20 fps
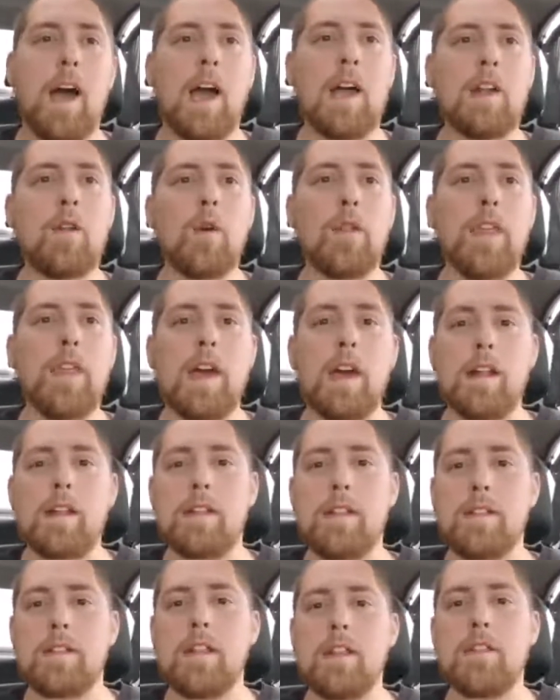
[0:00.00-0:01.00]
I know
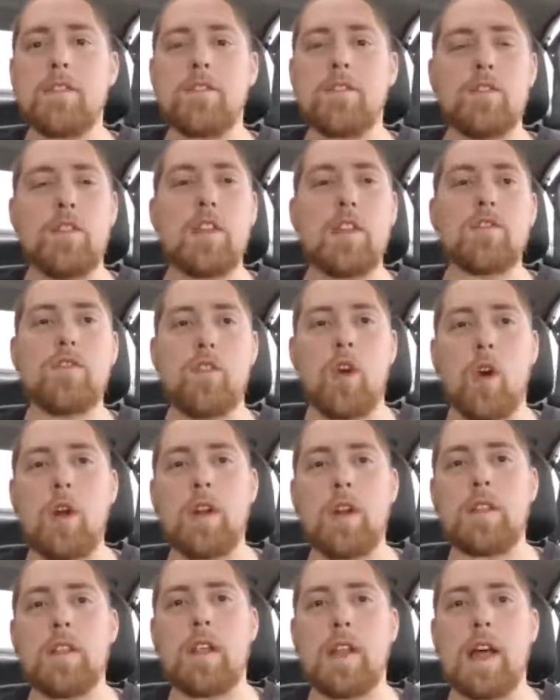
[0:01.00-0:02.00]
that this
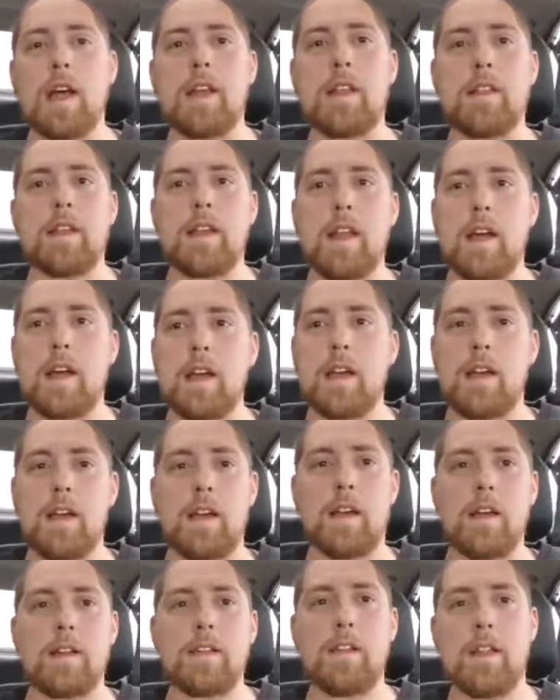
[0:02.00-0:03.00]
journey that I
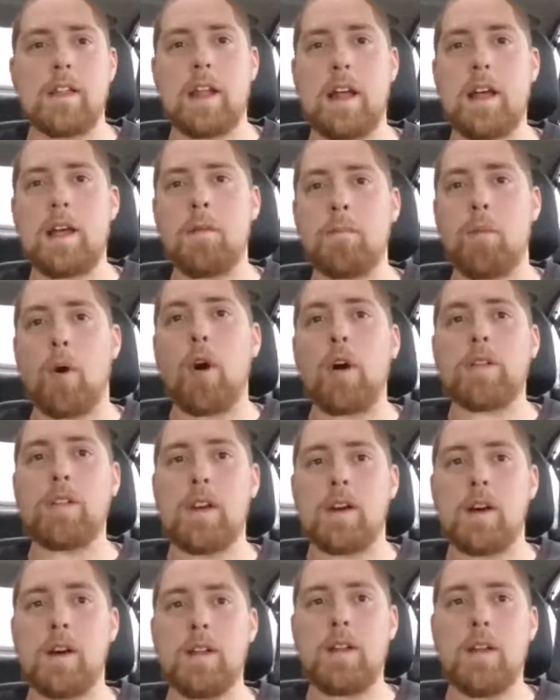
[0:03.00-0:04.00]

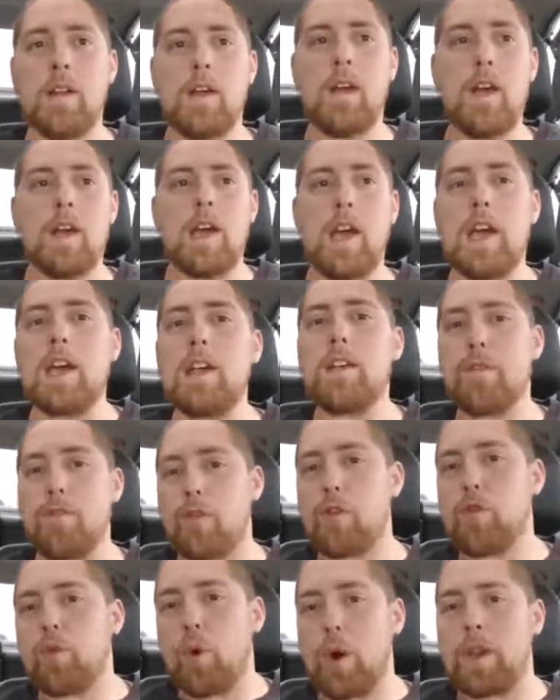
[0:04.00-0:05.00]
embarked on is
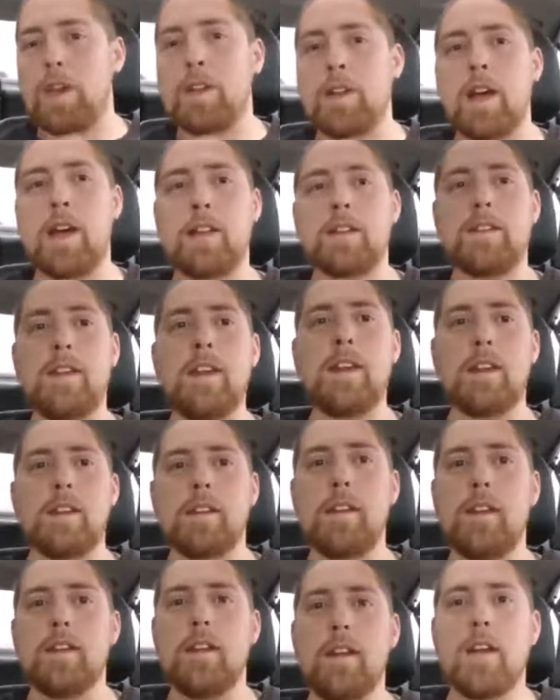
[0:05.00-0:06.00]
for 2019.
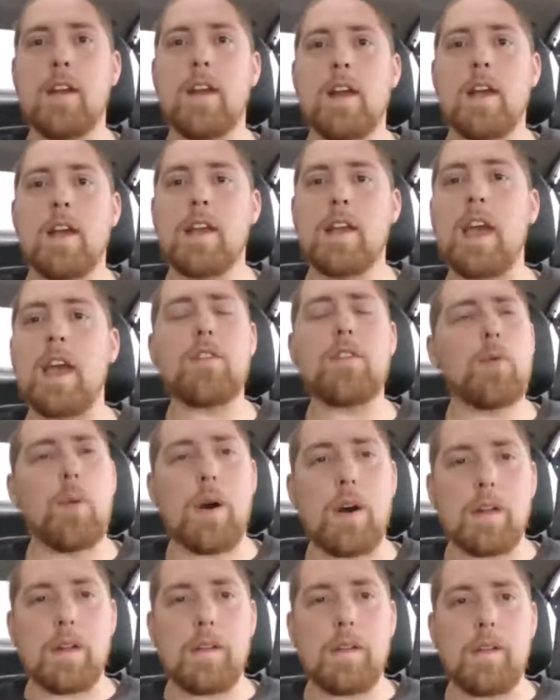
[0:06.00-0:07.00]
Guess
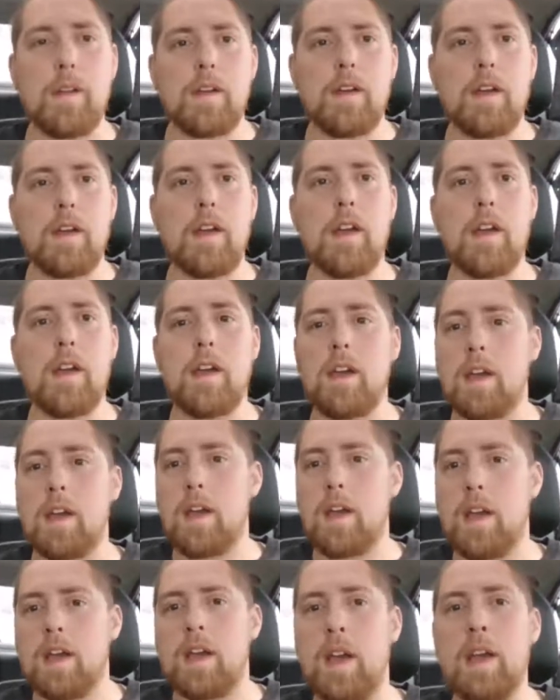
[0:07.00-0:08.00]
what?
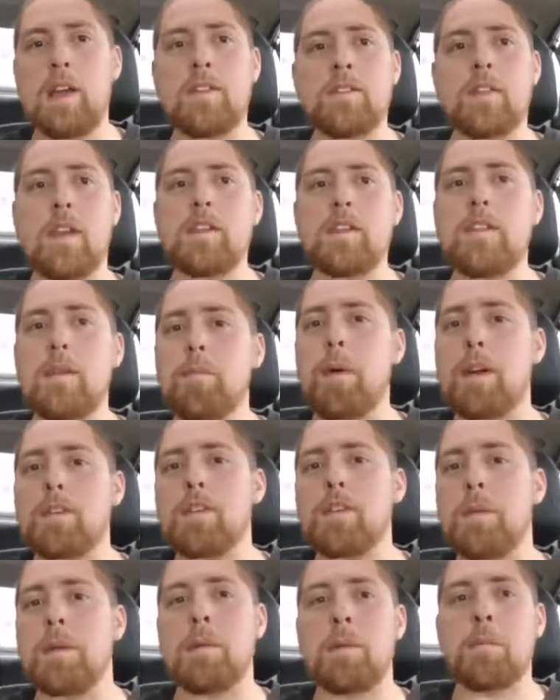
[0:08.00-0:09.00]
It's about
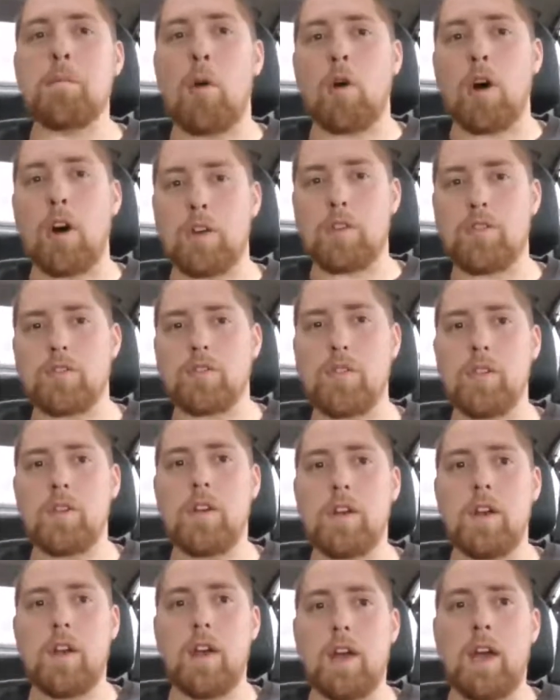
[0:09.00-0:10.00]
to be March,
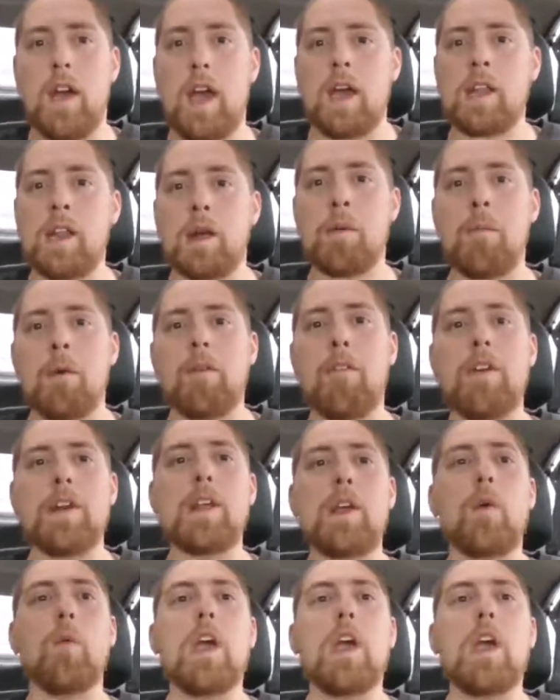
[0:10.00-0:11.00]
and I'm already
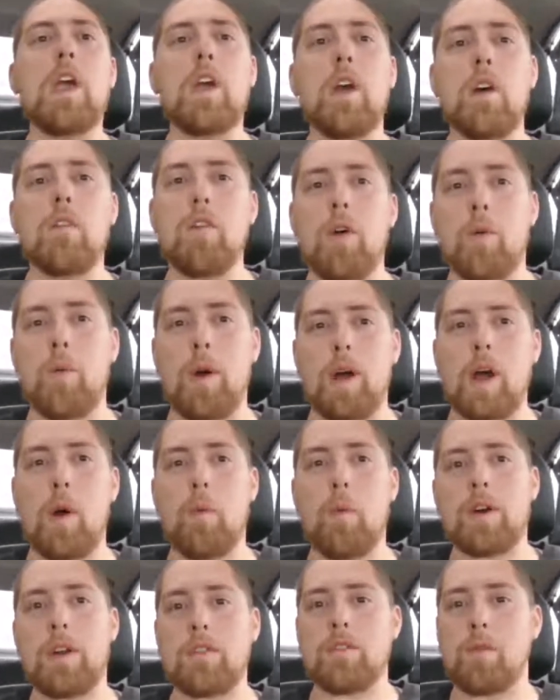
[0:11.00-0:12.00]
way over where I
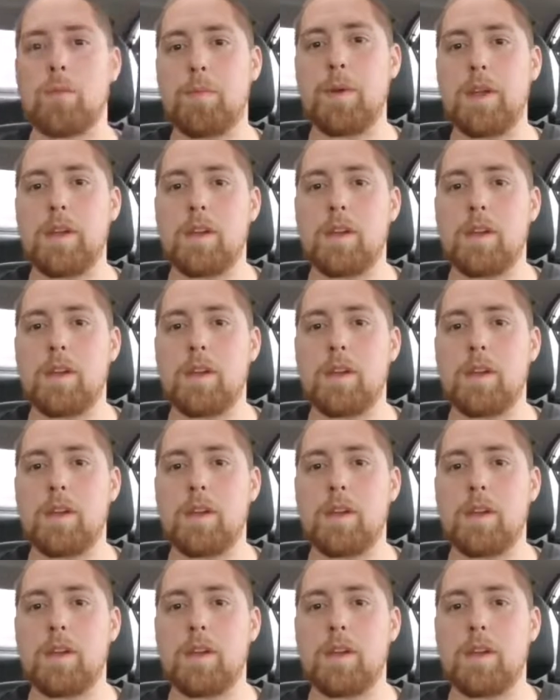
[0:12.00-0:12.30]
wanted to be.